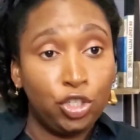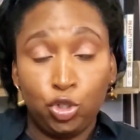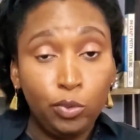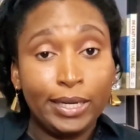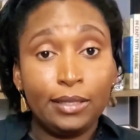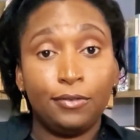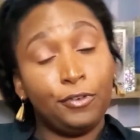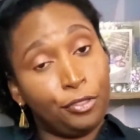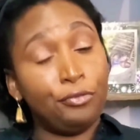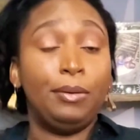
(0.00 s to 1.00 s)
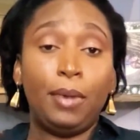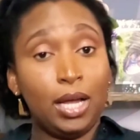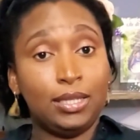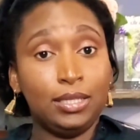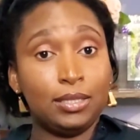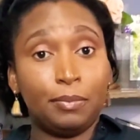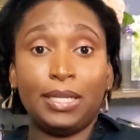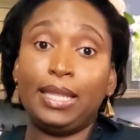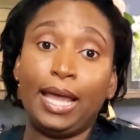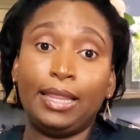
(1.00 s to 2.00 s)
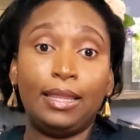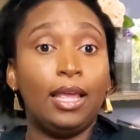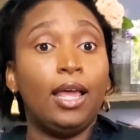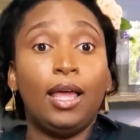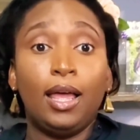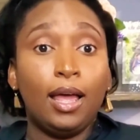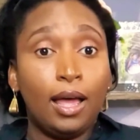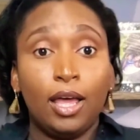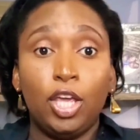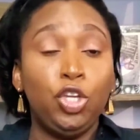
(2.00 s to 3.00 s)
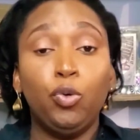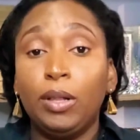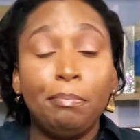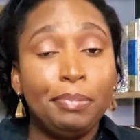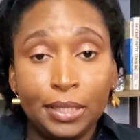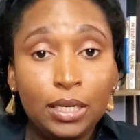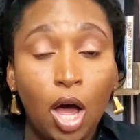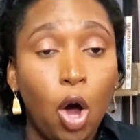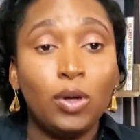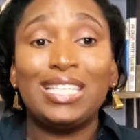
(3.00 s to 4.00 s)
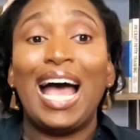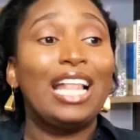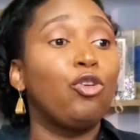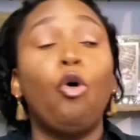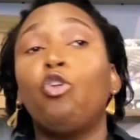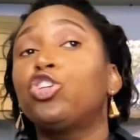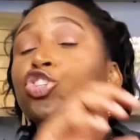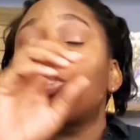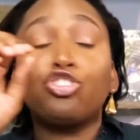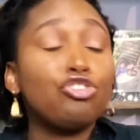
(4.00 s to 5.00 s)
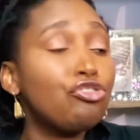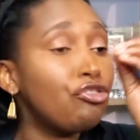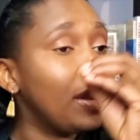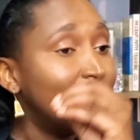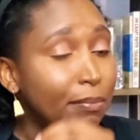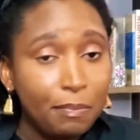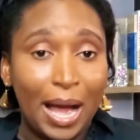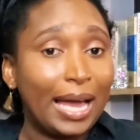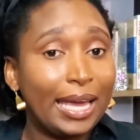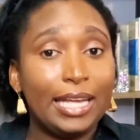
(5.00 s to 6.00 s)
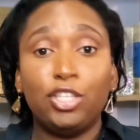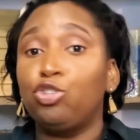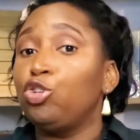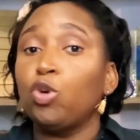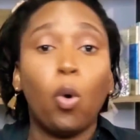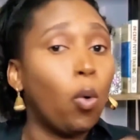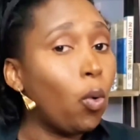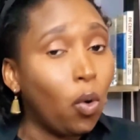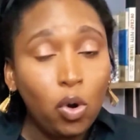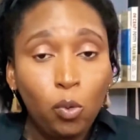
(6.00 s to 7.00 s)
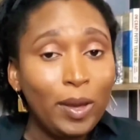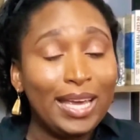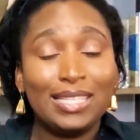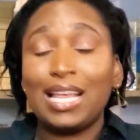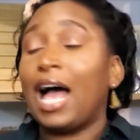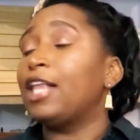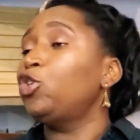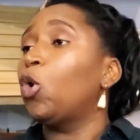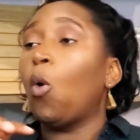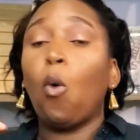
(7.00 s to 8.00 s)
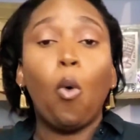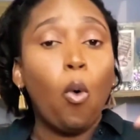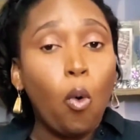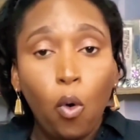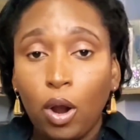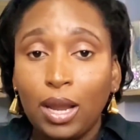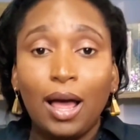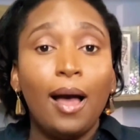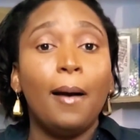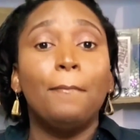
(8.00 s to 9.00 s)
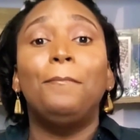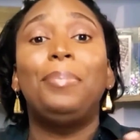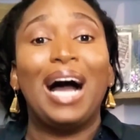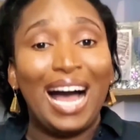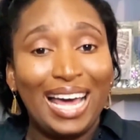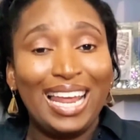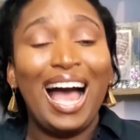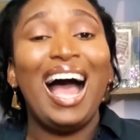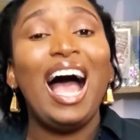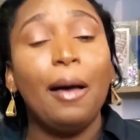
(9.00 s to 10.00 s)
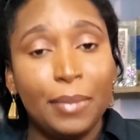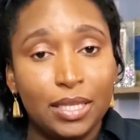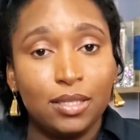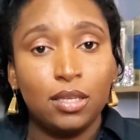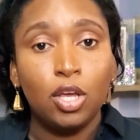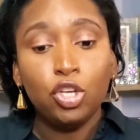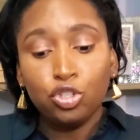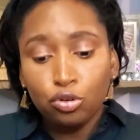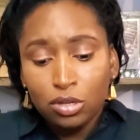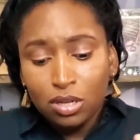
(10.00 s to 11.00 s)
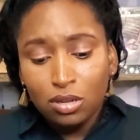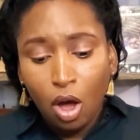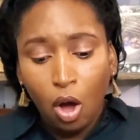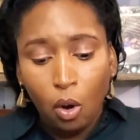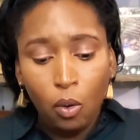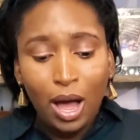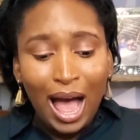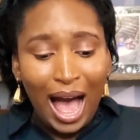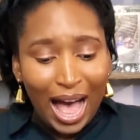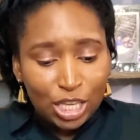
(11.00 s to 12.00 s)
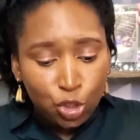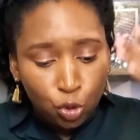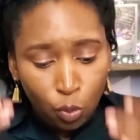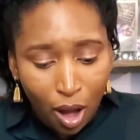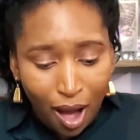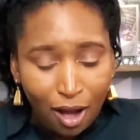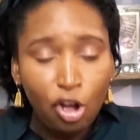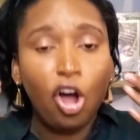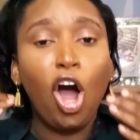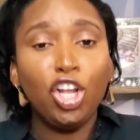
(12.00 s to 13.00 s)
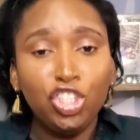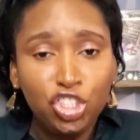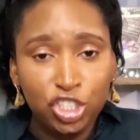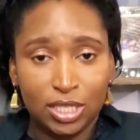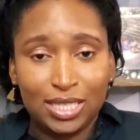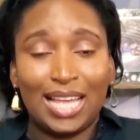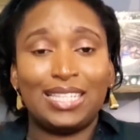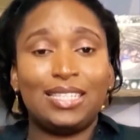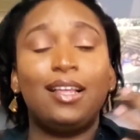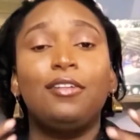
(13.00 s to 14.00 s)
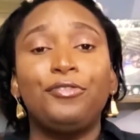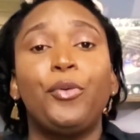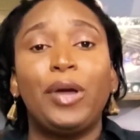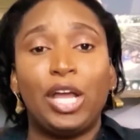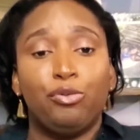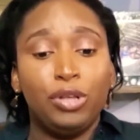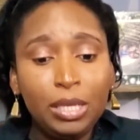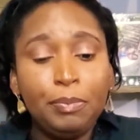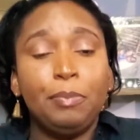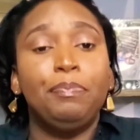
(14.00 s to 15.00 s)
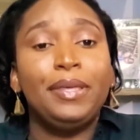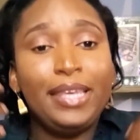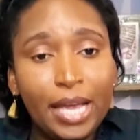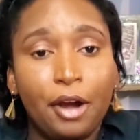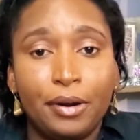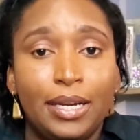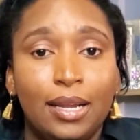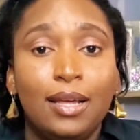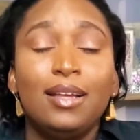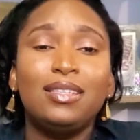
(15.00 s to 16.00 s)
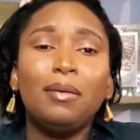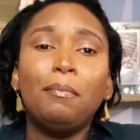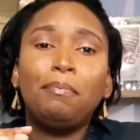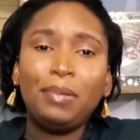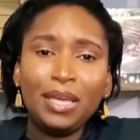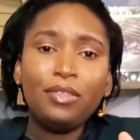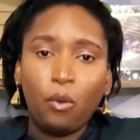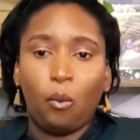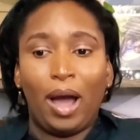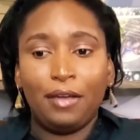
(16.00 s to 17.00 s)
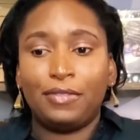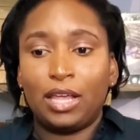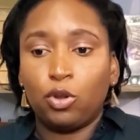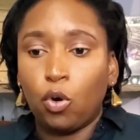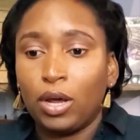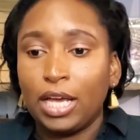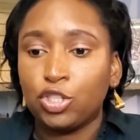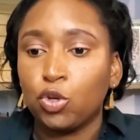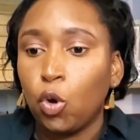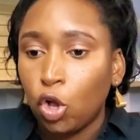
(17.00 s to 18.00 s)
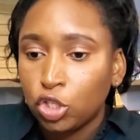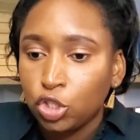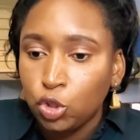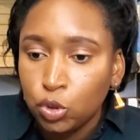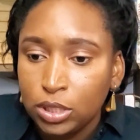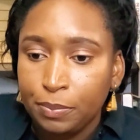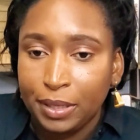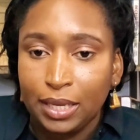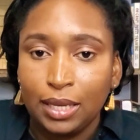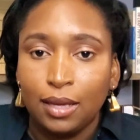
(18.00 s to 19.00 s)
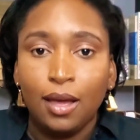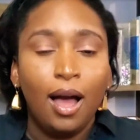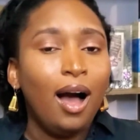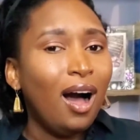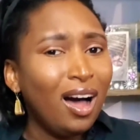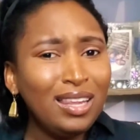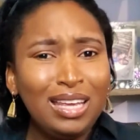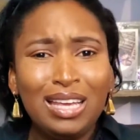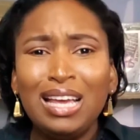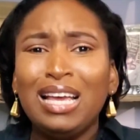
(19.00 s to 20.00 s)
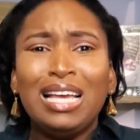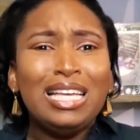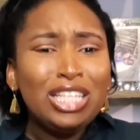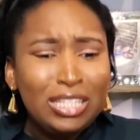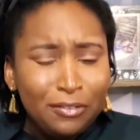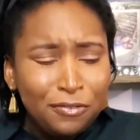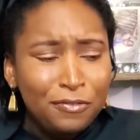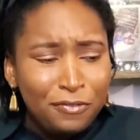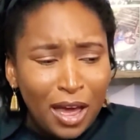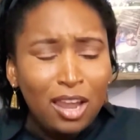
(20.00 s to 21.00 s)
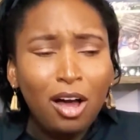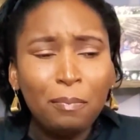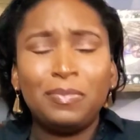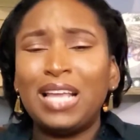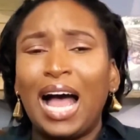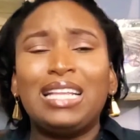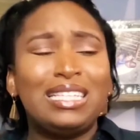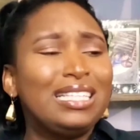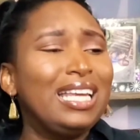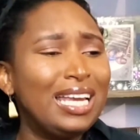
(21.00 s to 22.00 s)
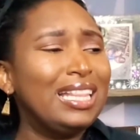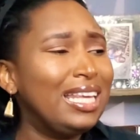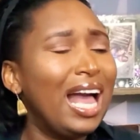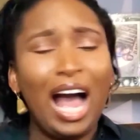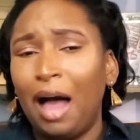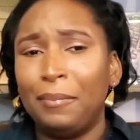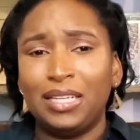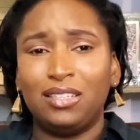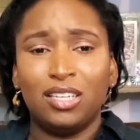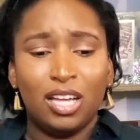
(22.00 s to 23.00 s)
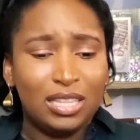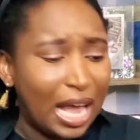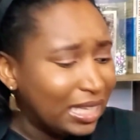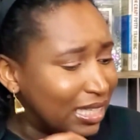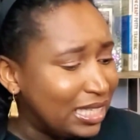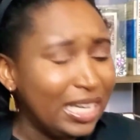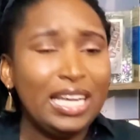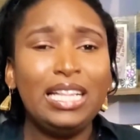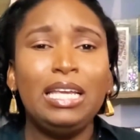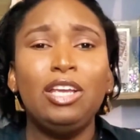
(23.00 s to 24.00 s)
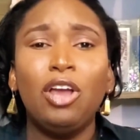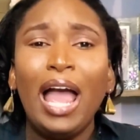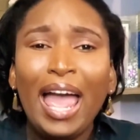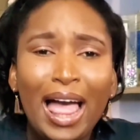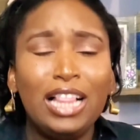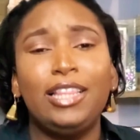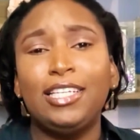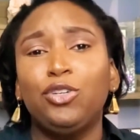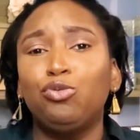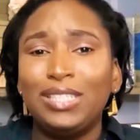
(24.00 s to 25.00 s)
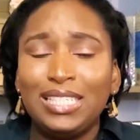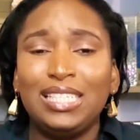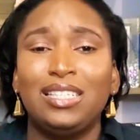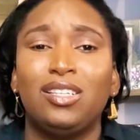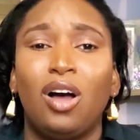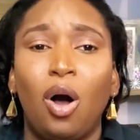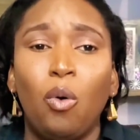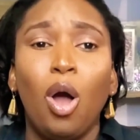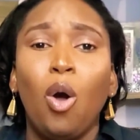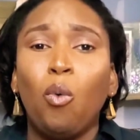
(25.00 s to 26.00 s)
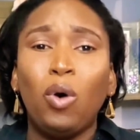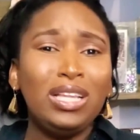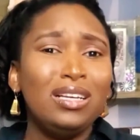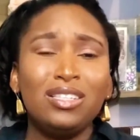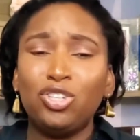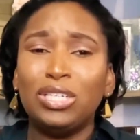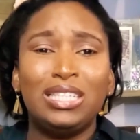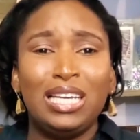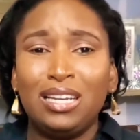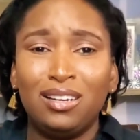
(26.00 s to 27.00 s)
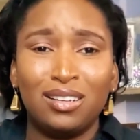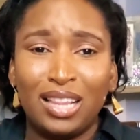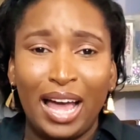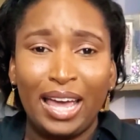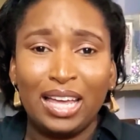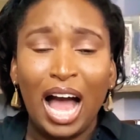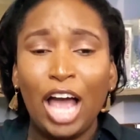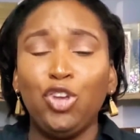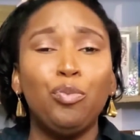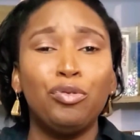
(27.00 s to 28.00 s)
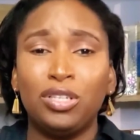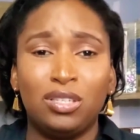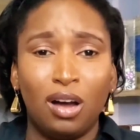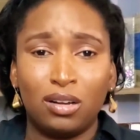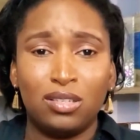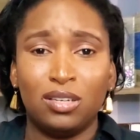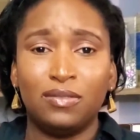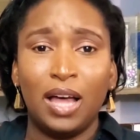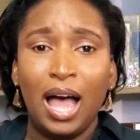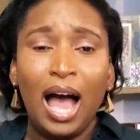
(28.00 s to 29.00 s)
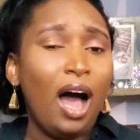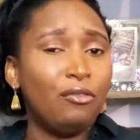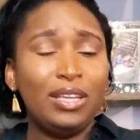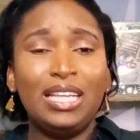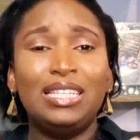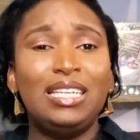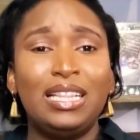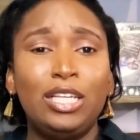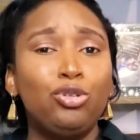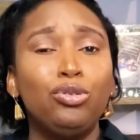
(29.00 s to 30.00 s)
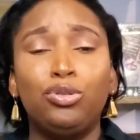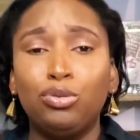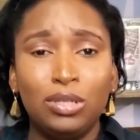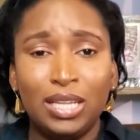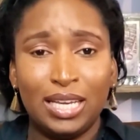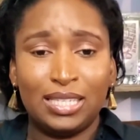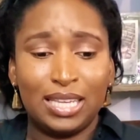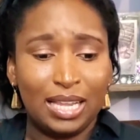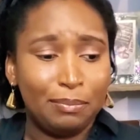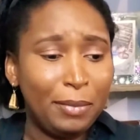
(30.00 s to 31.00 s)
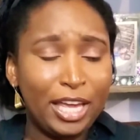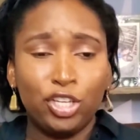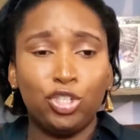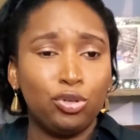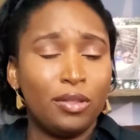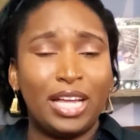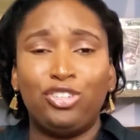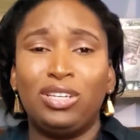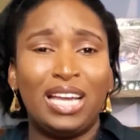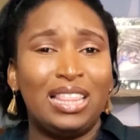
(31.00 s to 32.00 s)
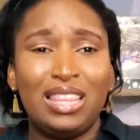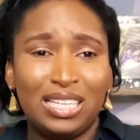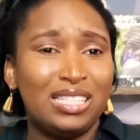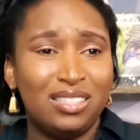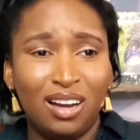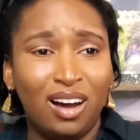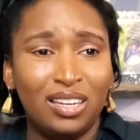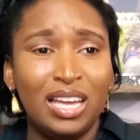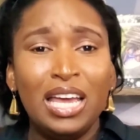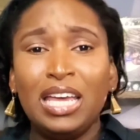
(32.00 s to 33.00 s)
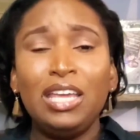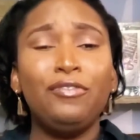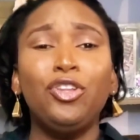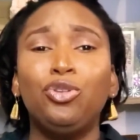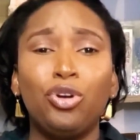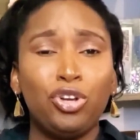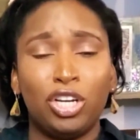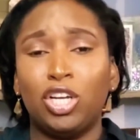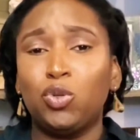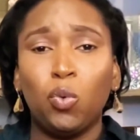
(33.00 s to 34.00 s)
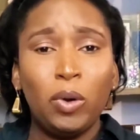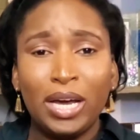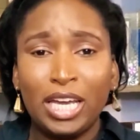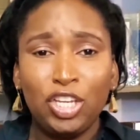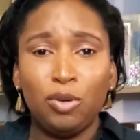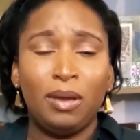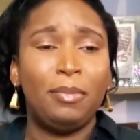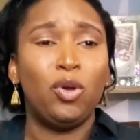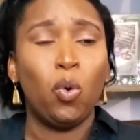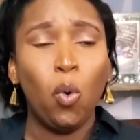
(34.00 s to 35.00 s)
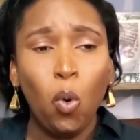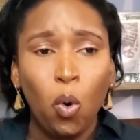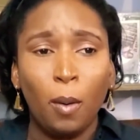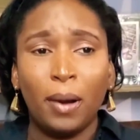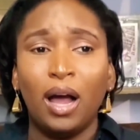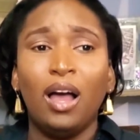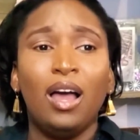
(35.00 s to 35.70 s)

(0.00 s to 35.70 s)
do it for 3 months, but then you will burn out and go straight back into your old ways and your old bad habits. So now, as you are conscious and self-aware and really preparing to be the wife that God has called you to be, honey, develop that daily habit, that daily healthy routine now. What does your day look like? Are you productive? Having a daily to-do list and making sure that you get things done. Even though you're not working, you may be home.